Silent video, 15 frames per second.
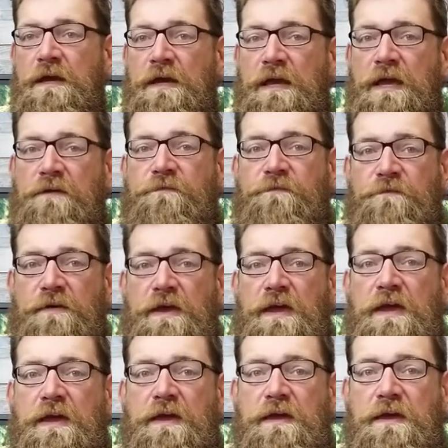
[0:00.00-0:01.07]
If
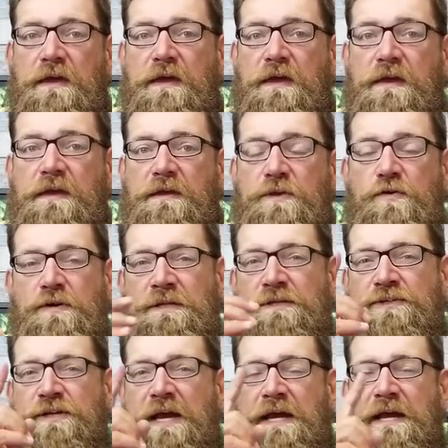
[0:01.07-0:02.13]
you can
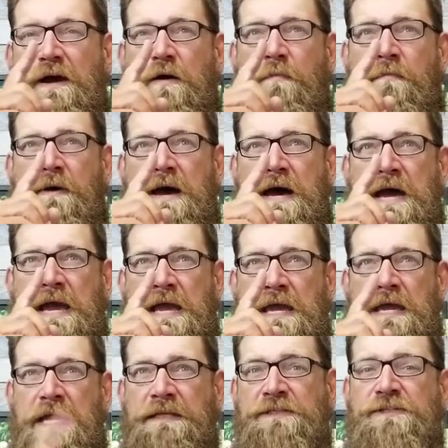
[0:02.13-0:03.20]
check out
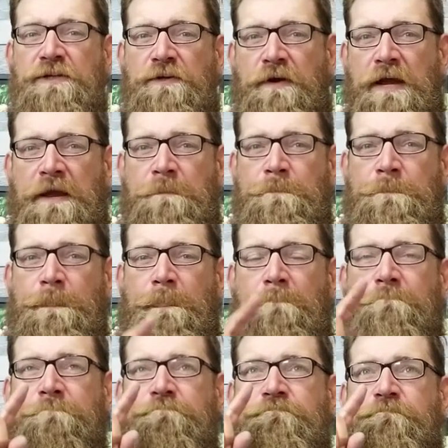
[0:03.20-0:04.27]
my Instagram
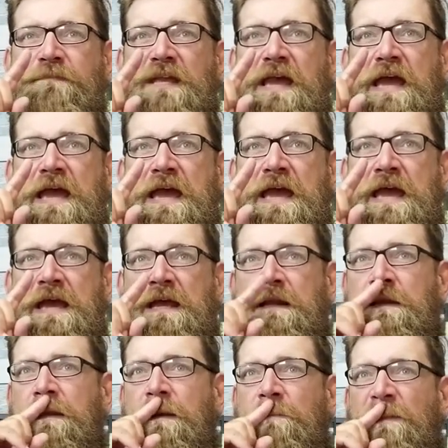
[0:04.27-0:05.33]

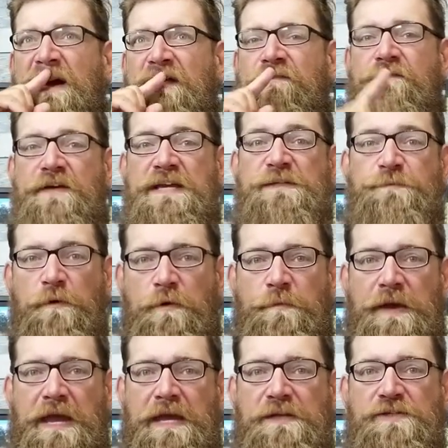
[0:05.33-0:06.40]
and my
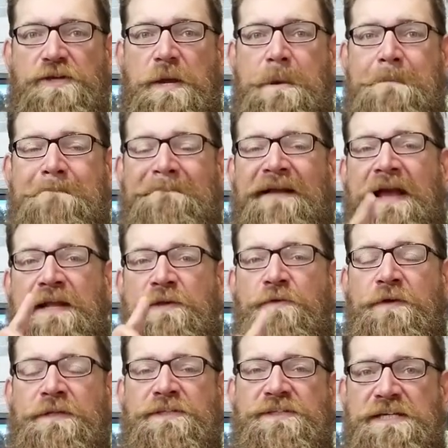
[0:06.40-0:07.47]
Facebook page, and
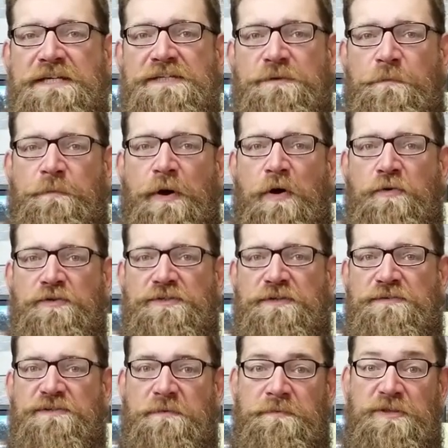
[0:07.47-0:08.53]
you can see some posts
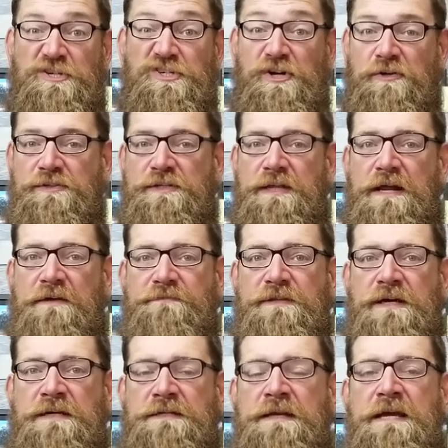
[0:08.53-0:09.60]
of some of the shirts that I've
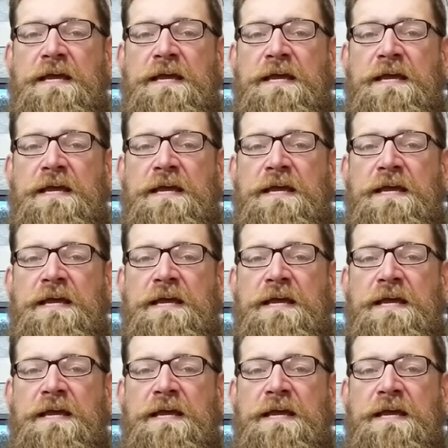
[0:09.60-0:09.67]
done.